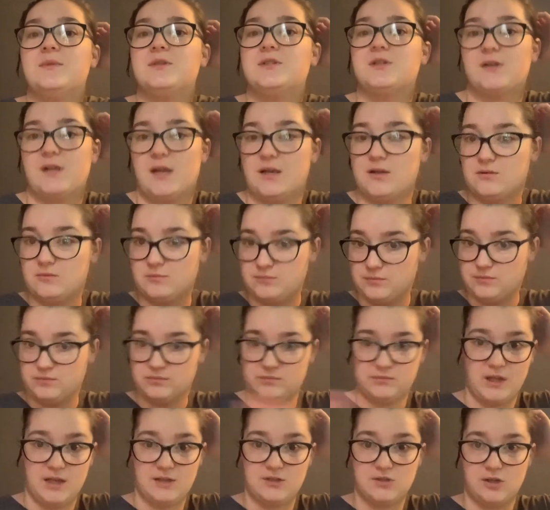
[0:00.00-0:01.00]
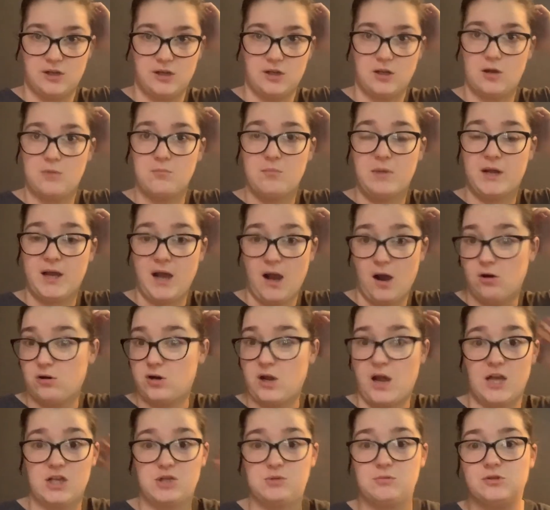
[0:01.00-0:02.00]
So yeah, that's like, our
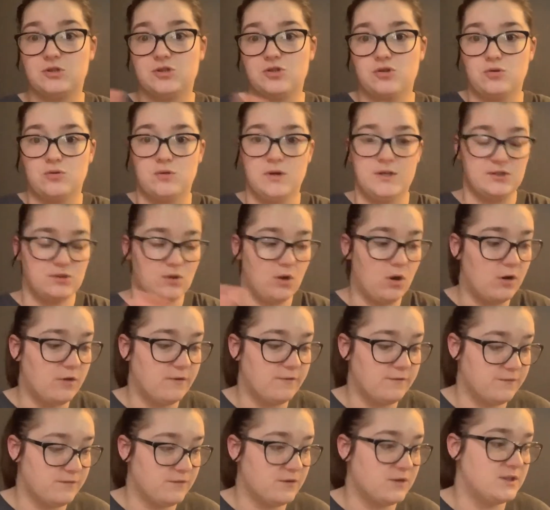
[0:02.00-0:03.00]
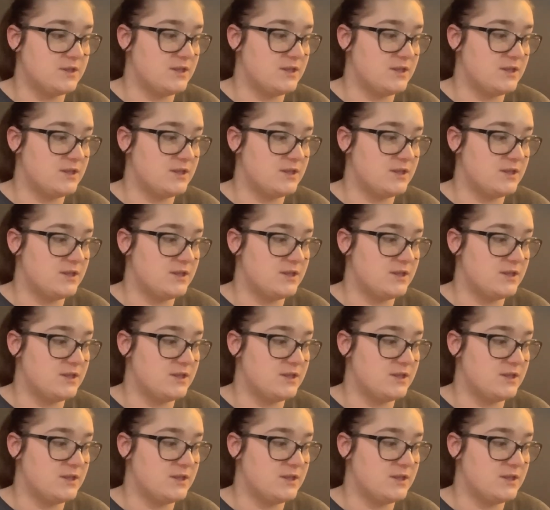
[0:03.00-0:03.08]
catchment school is off the